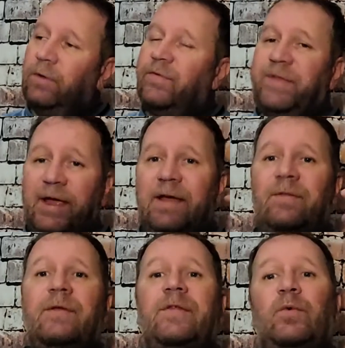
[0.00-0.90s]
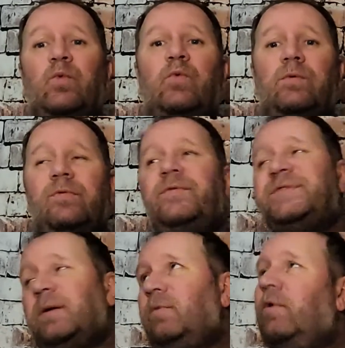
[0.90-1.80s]
Then,
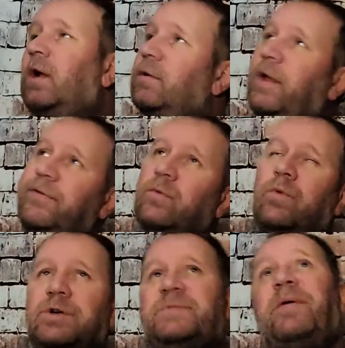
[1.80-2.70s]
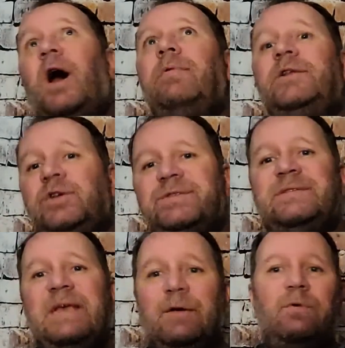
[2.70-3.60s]
not the worst, probably just
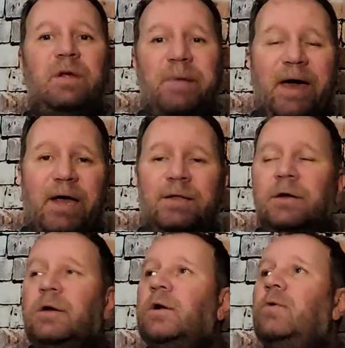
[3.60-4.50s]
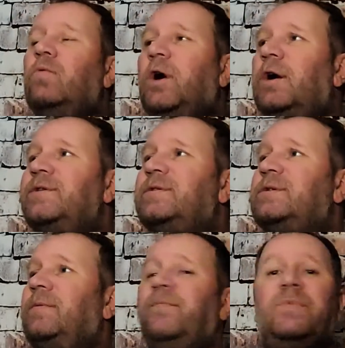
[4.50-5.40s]
as equally bad,
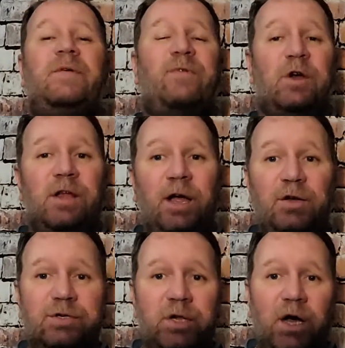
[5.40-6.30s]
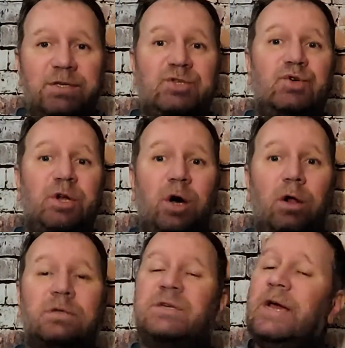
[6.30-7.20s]
was the 49ers lost to the
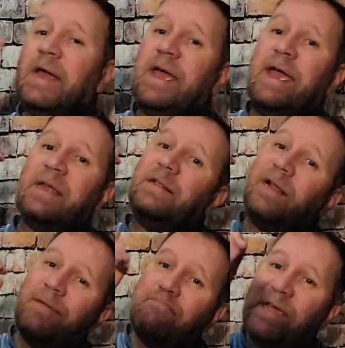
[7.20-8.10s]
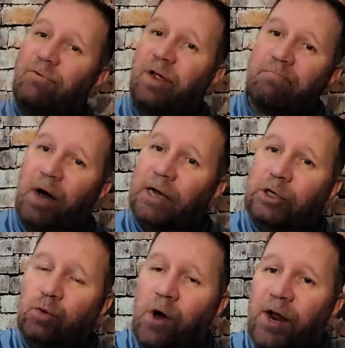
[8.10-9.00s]
Colts. And let me
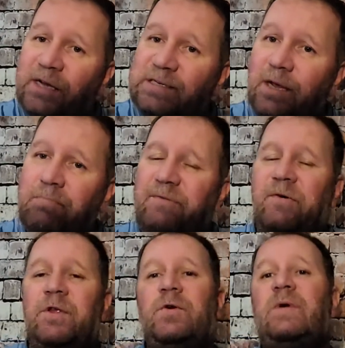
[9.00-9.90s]
remind you what I said before the